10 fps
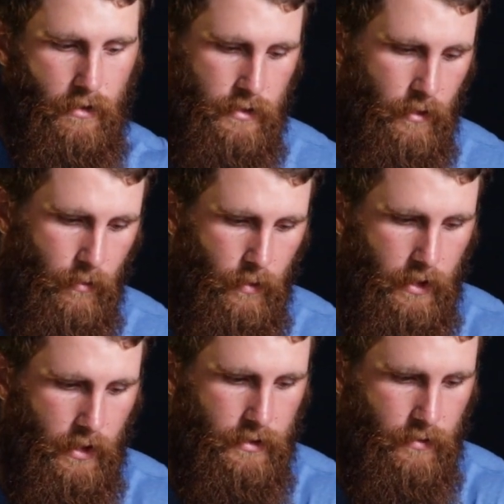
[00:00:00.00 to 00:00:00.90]
So
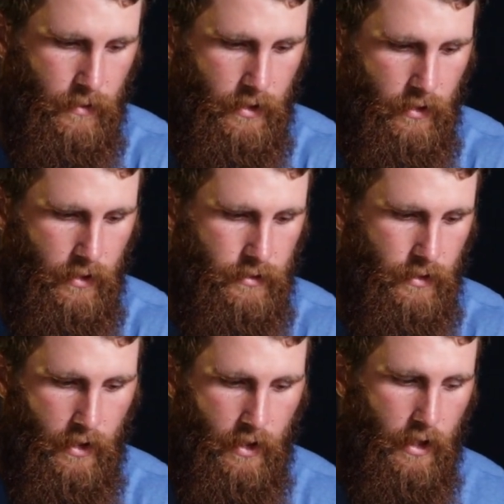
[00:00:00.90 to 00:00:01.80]
with these squid lures,
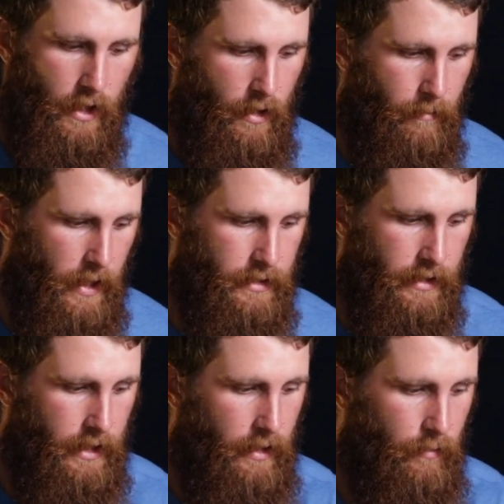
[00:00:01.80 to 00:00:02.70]

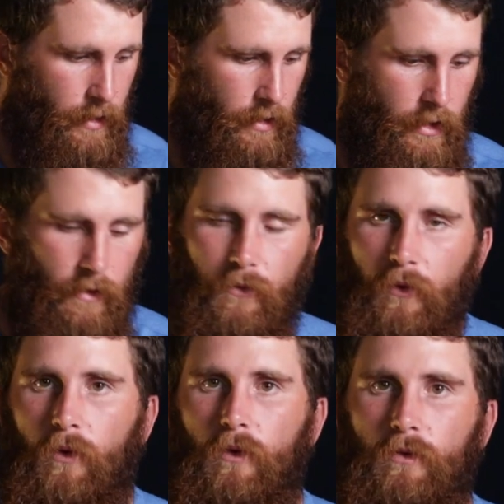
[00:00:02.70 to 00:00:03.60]
basically we're looking
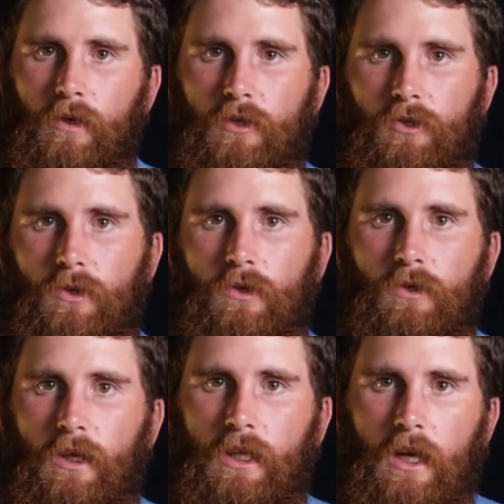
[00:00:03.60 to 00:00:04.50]
for
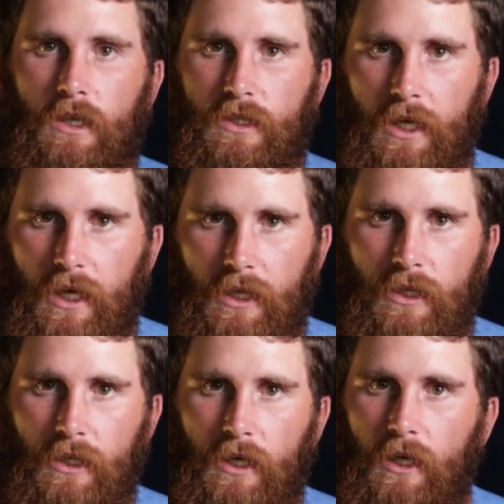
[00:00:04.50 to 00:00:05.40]
katunkel and
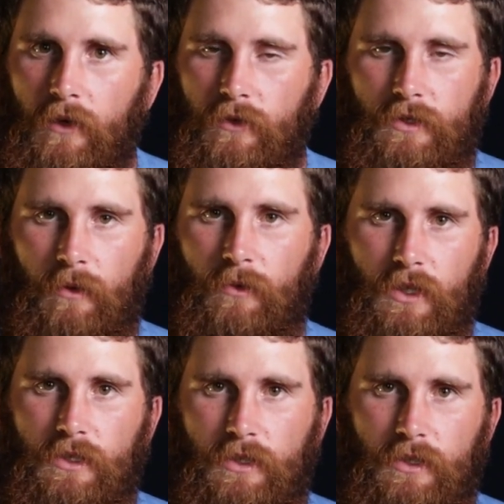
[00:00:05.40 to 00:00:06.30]
yellowtail. For some
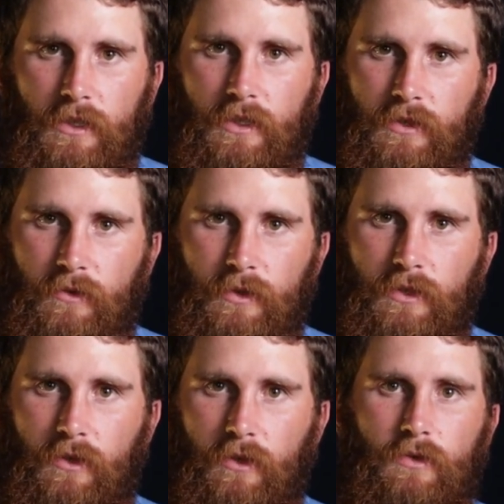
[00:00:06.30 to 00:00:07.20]
reason, the squid
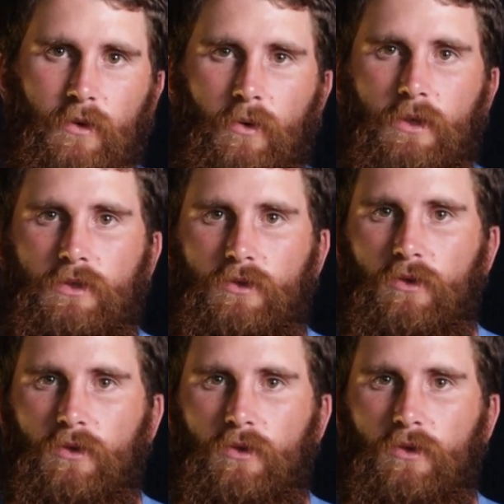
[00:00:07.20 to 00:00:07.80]
skirts always